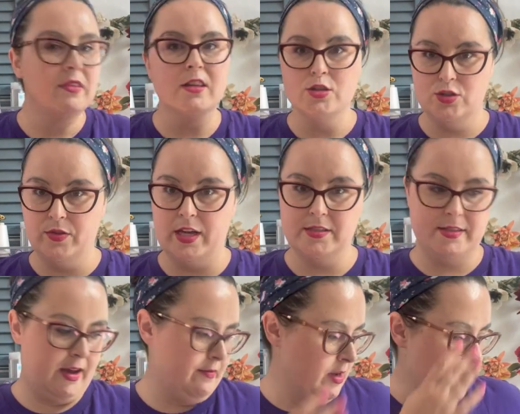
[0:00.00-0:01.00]
So that's
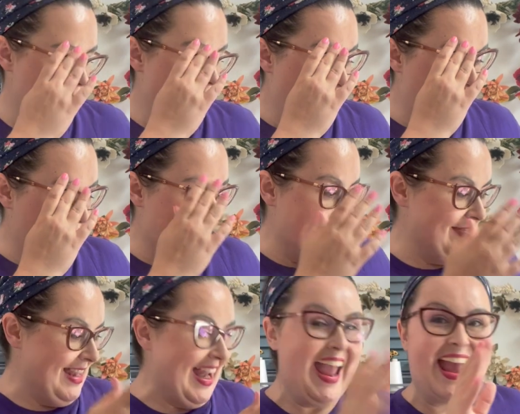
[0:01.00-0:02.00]
that. Okay, and
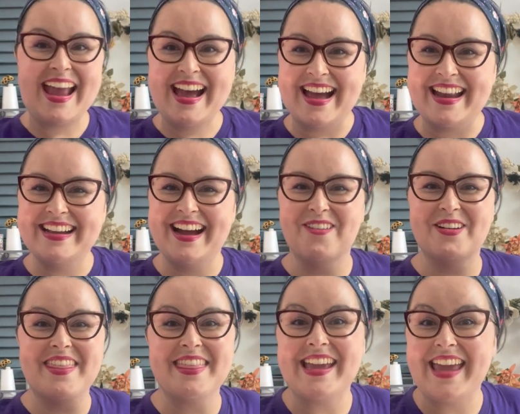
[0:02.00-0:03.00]
then Anne, I want
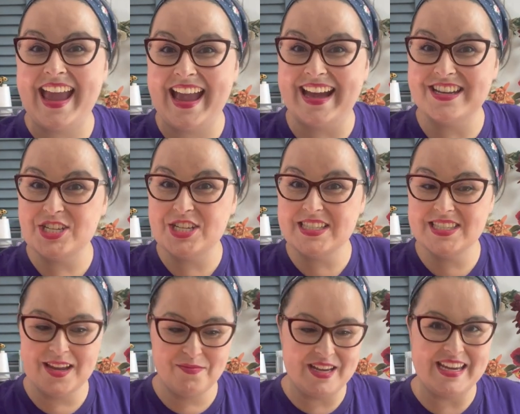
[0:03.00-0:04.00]
to thank Anne. She
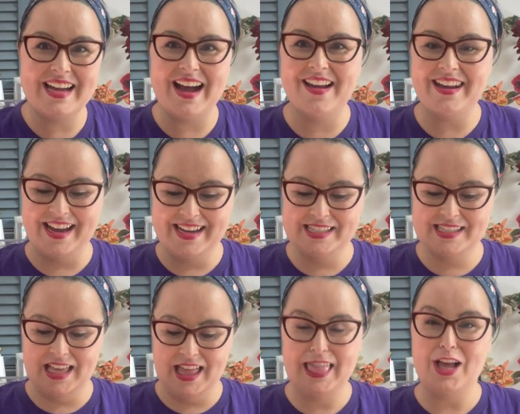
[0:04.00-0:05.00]
sent me a nice
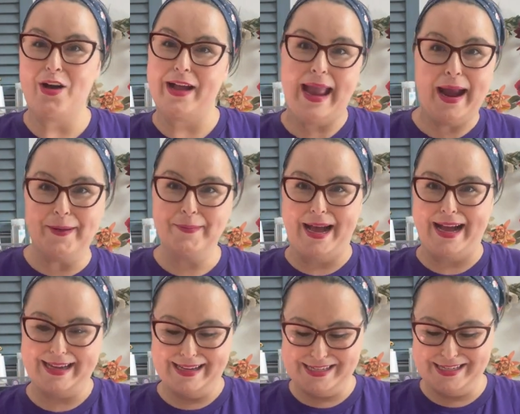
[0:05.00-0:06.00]
little care
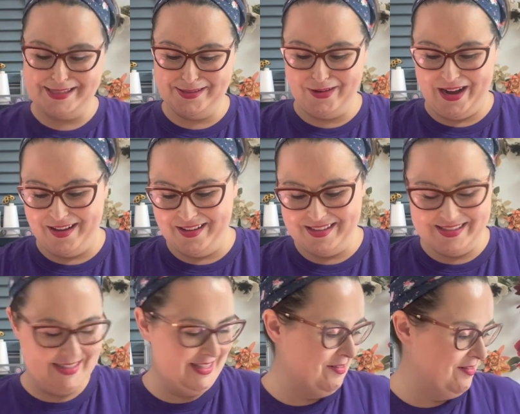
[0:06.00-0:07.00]
package as well.
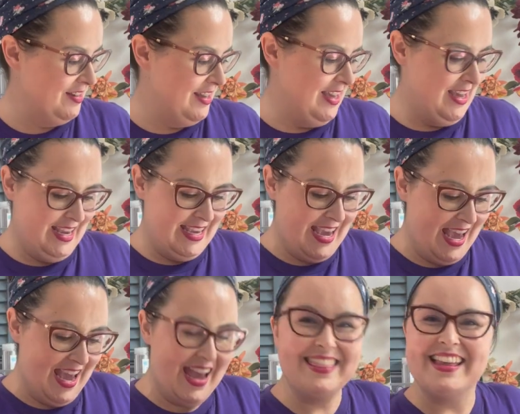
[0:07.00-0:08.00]
So
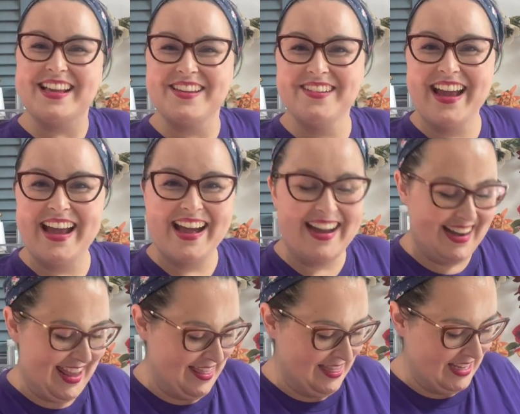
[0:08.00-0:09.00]
yay, thank you, Anne.
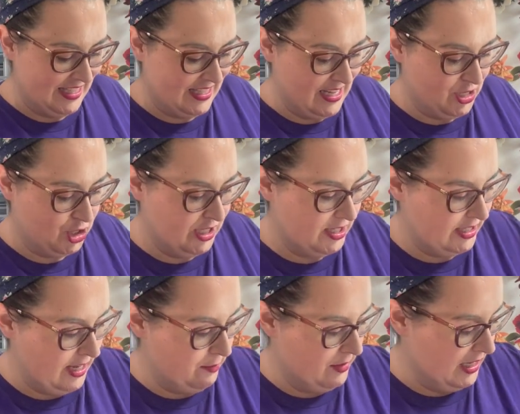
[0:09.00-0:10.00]
And this, uh, she
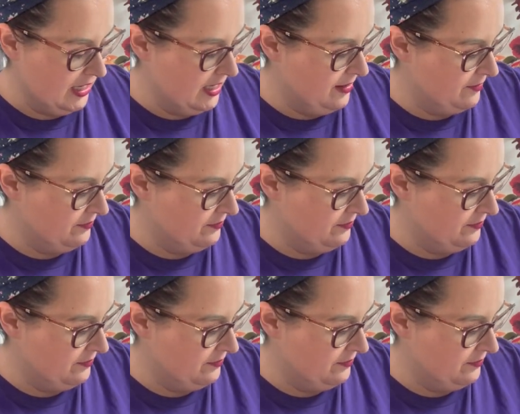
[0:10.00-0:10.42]
sent me